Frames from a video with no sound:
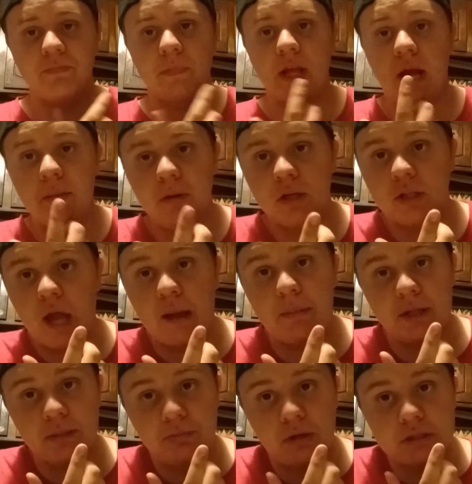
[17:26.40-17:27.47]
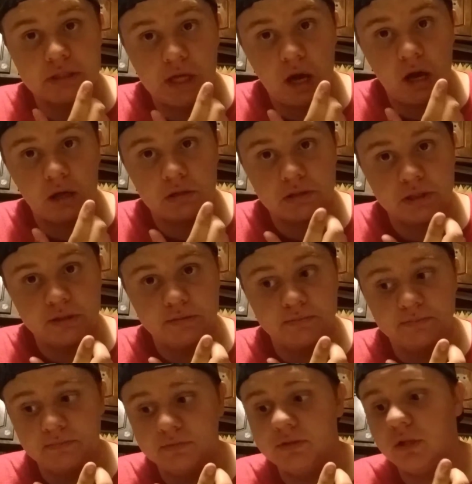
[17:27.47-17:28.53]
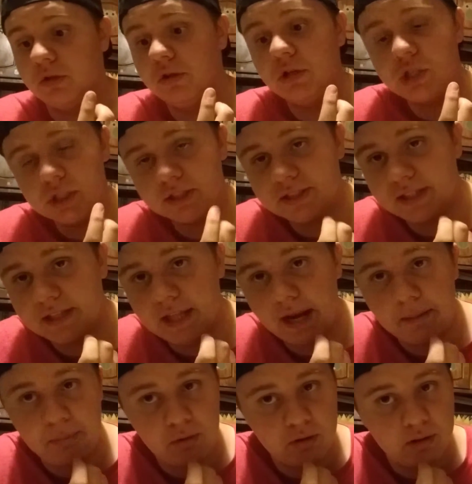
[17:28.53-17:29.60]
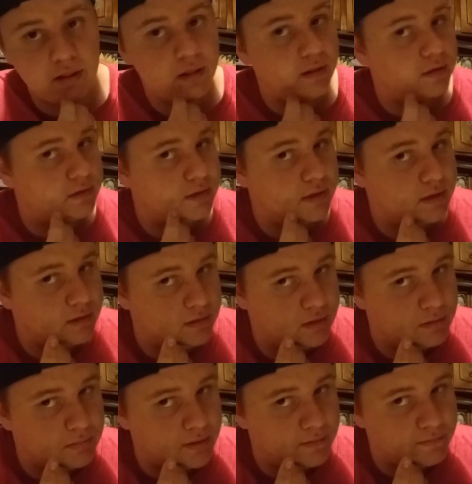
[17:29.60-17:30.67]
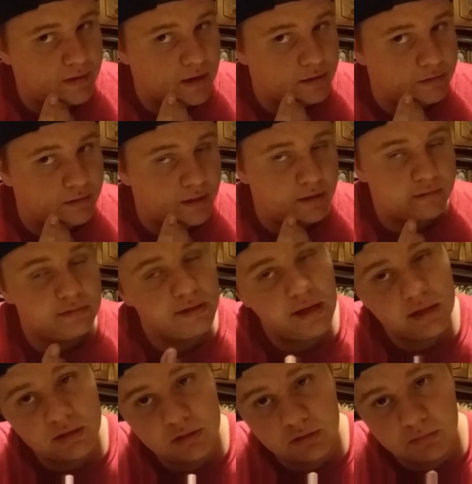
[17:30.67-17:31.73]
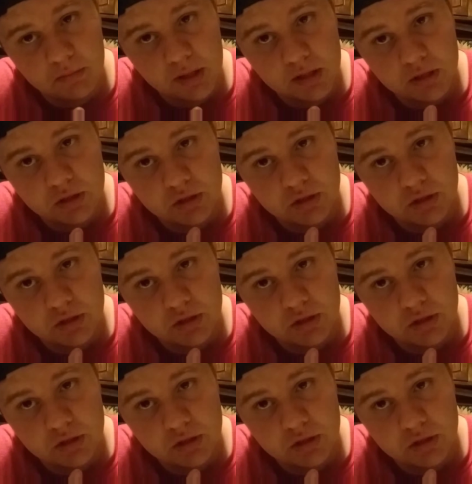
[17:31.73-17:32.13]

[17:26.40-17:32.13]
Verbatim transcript: I'm going to talk about the pros and cons. So you just seen that I pull a little bit of tackle out. Not too much.